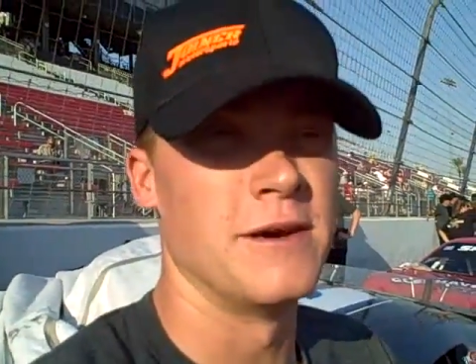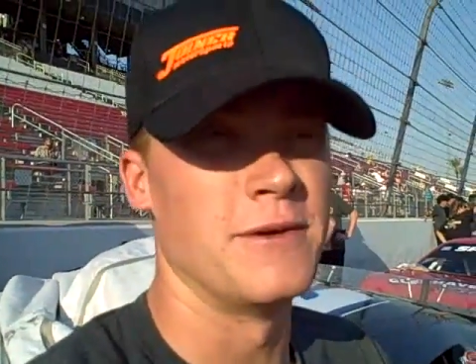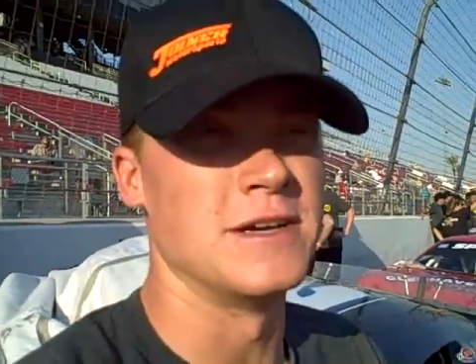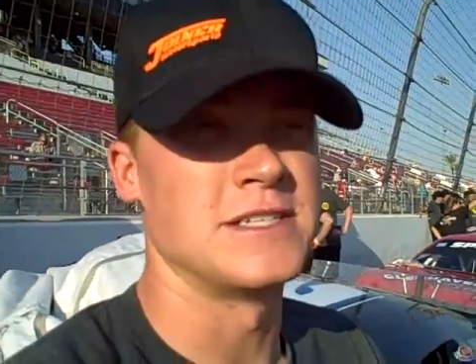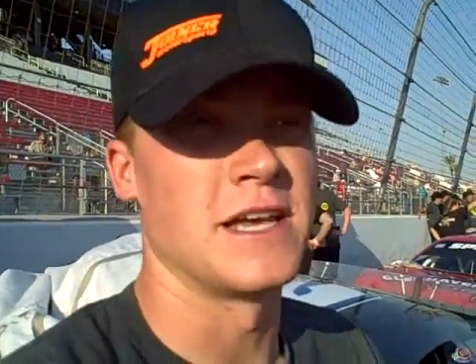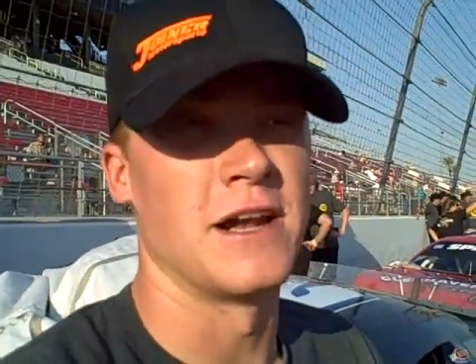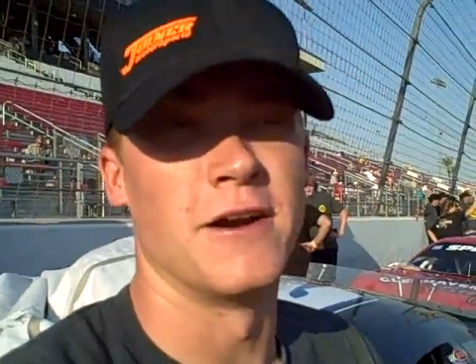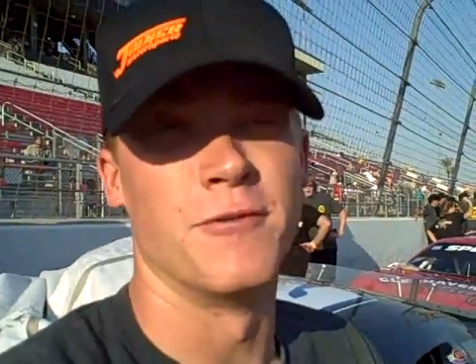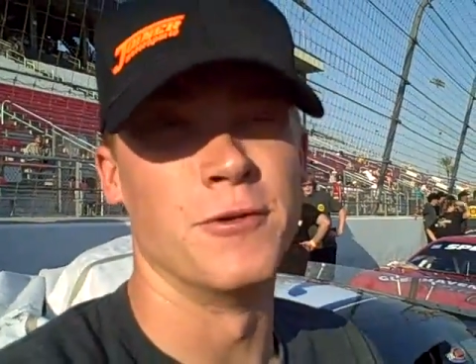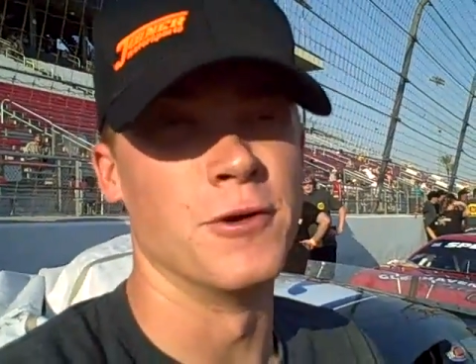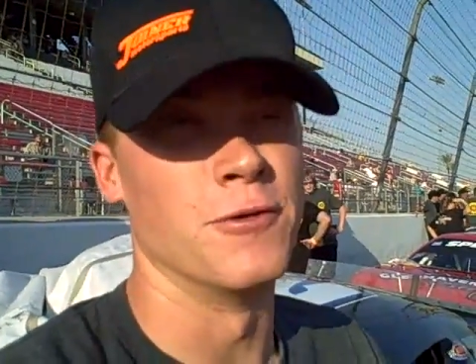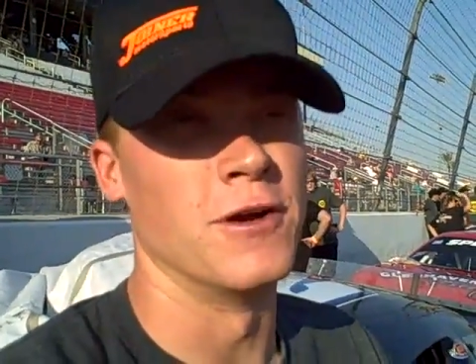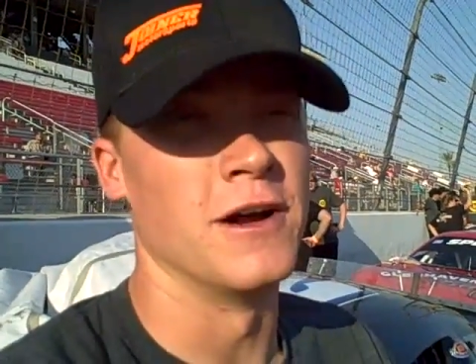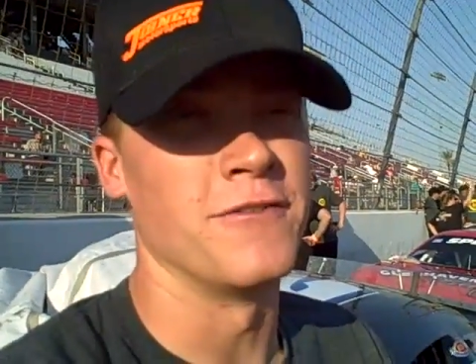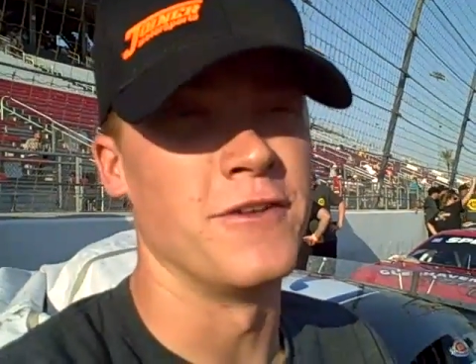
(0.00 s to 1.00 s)
We just had a
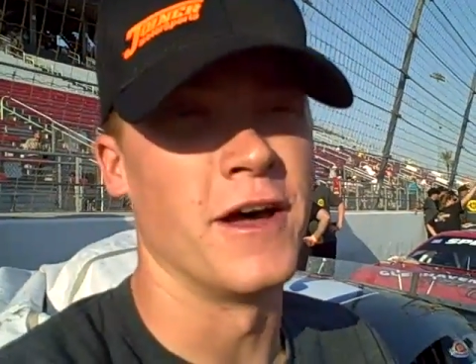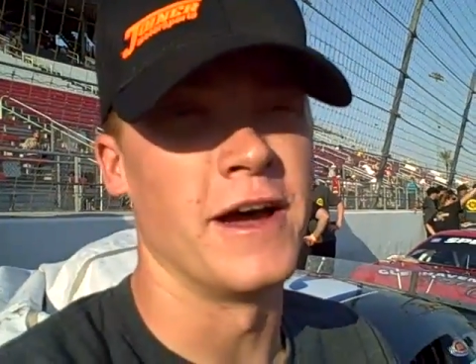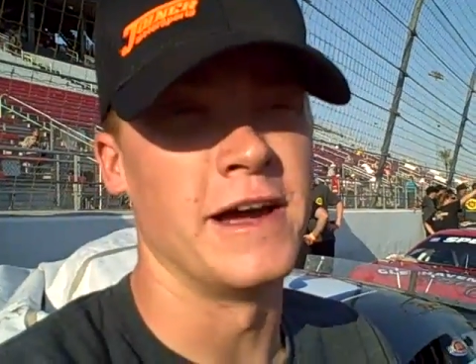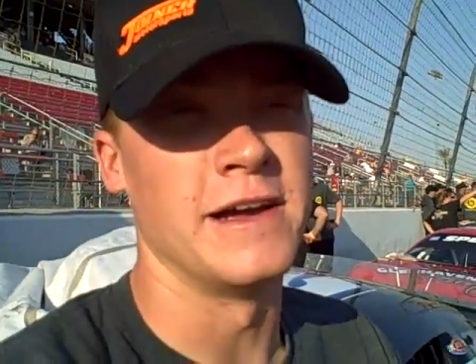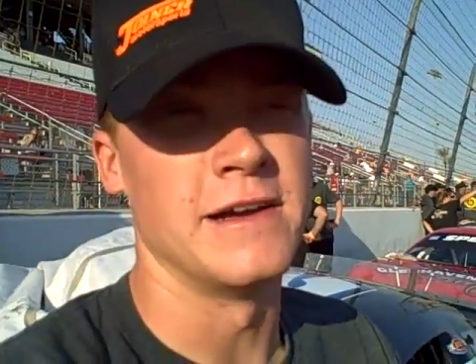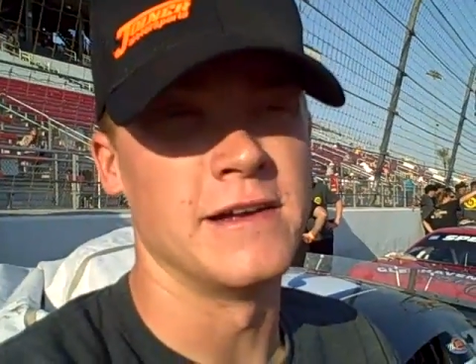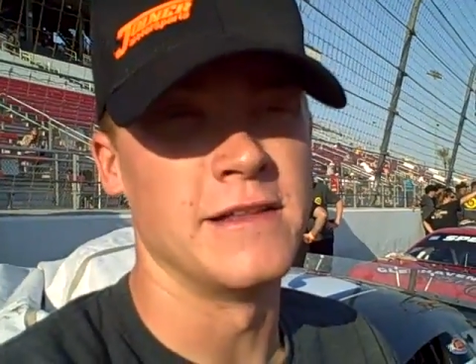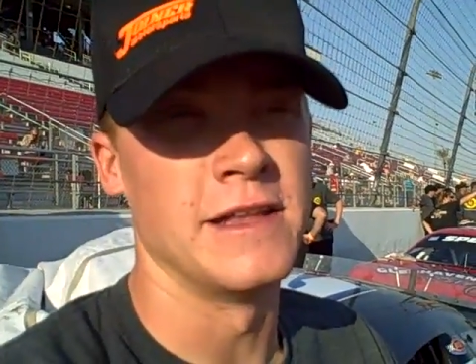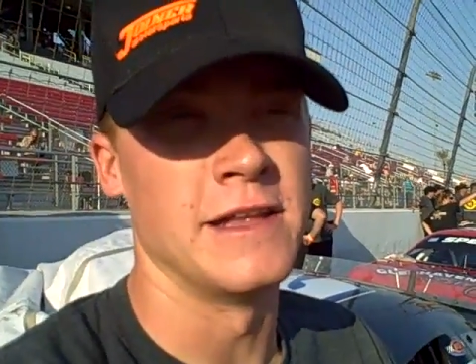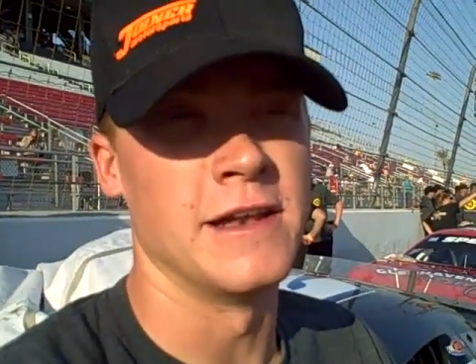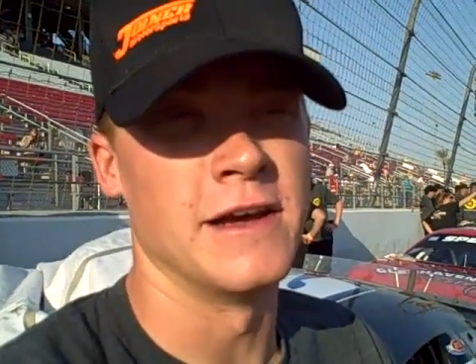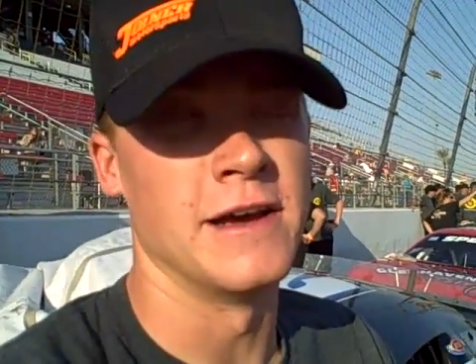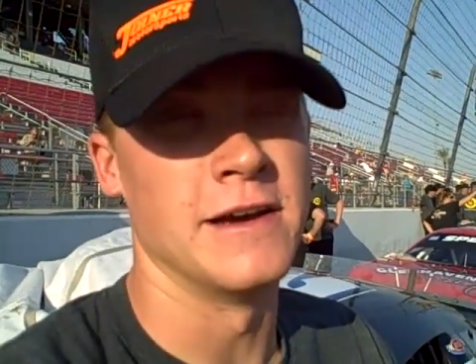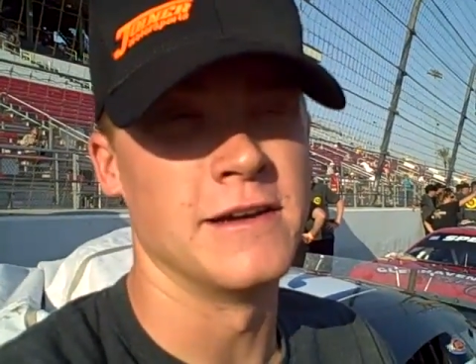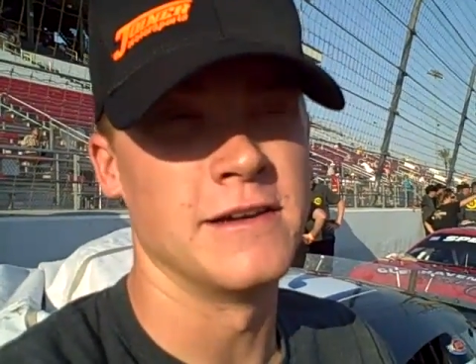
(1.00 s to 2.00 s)
real rough night.
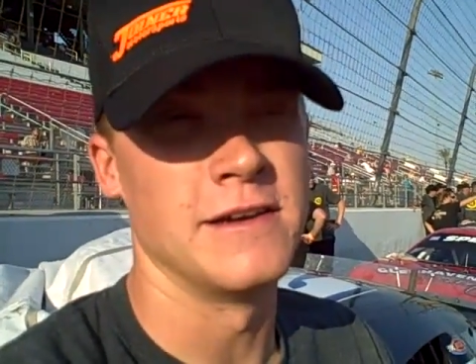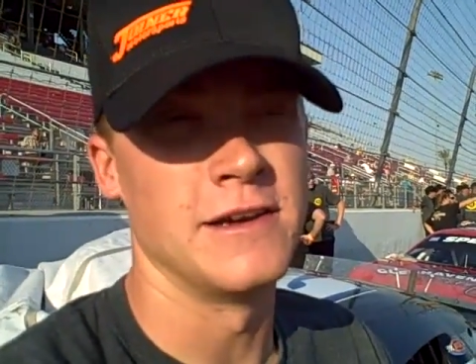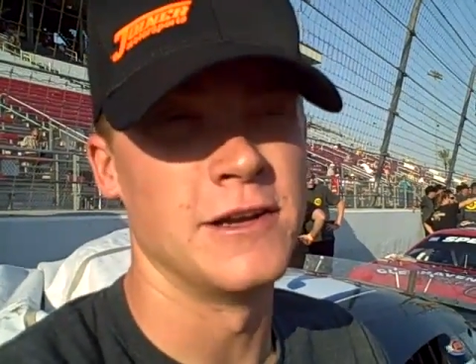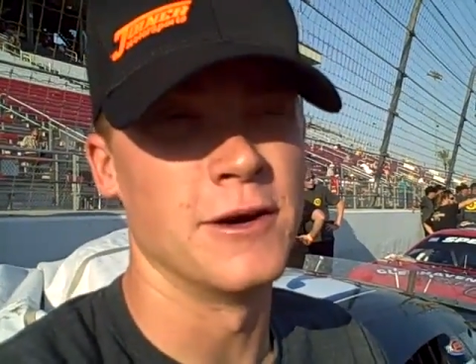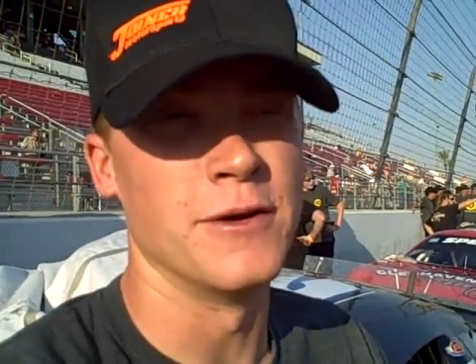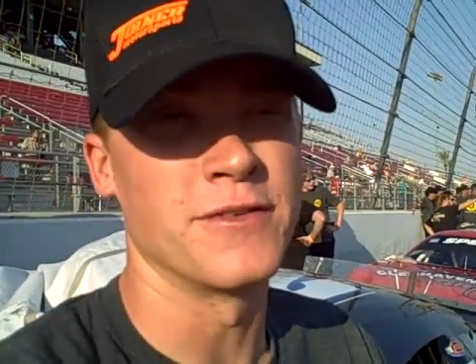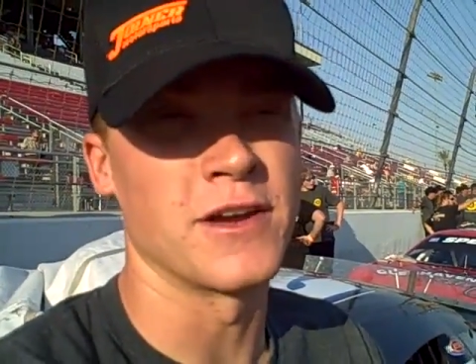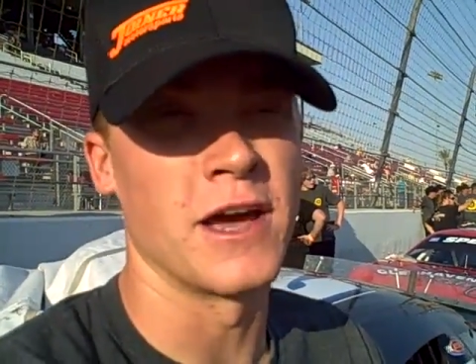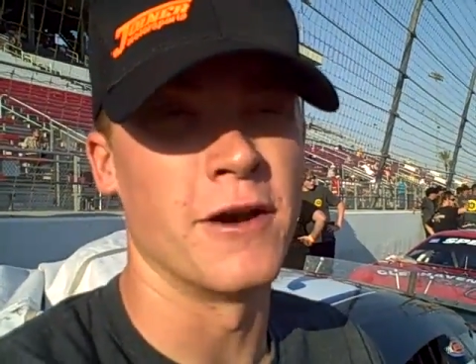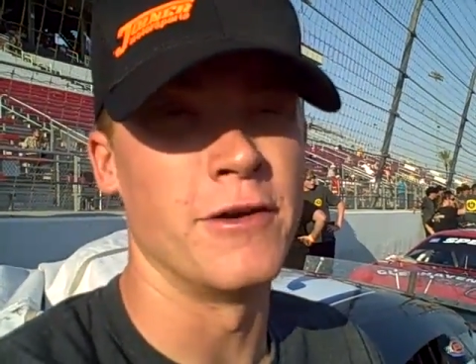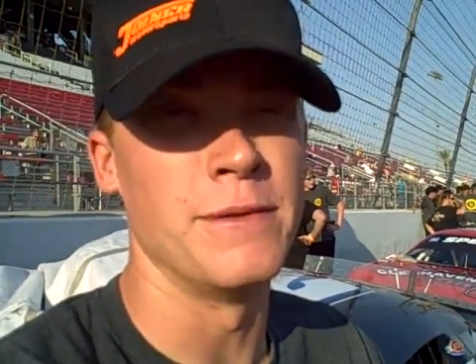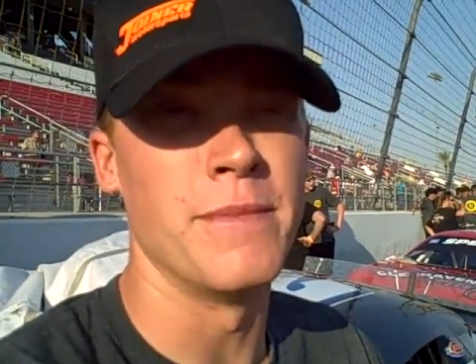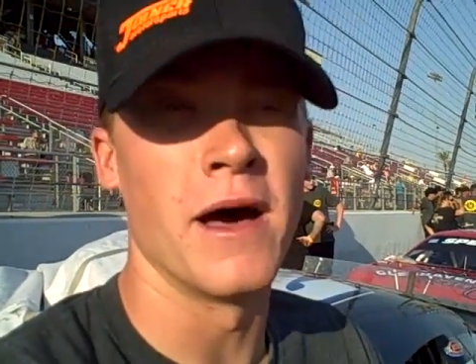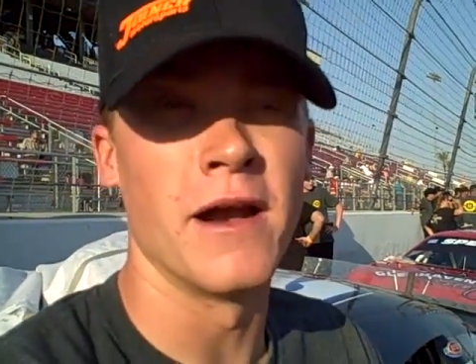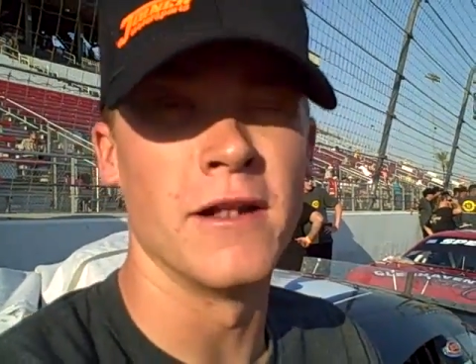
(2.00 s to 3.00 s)
And, uh, you know, we've kind of
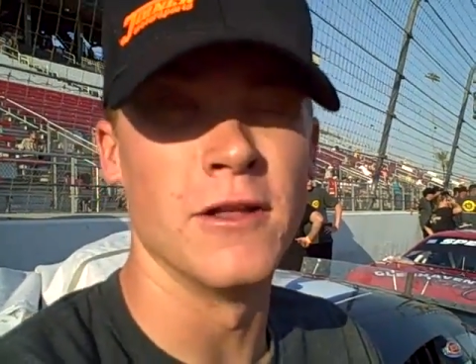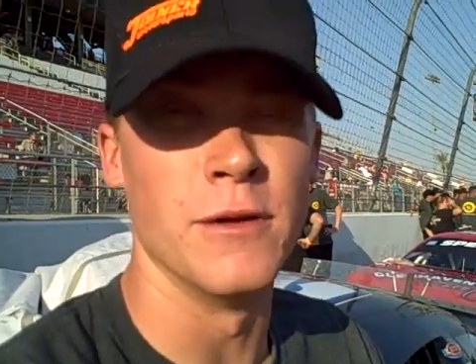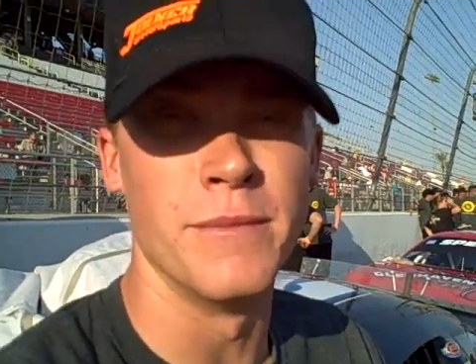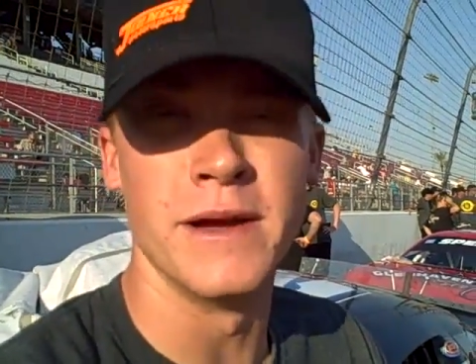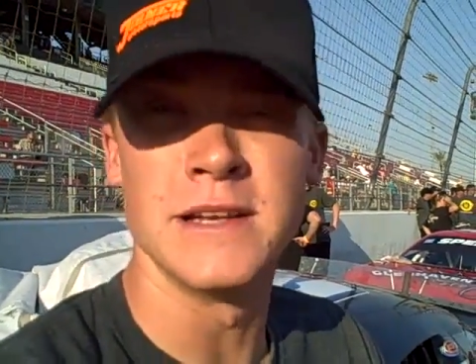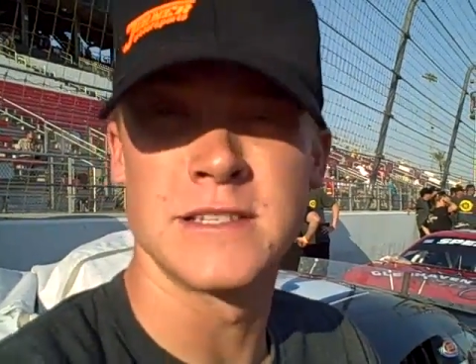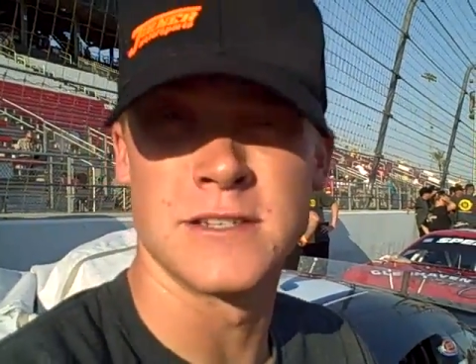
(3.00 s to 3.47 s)
rebounded a little bit.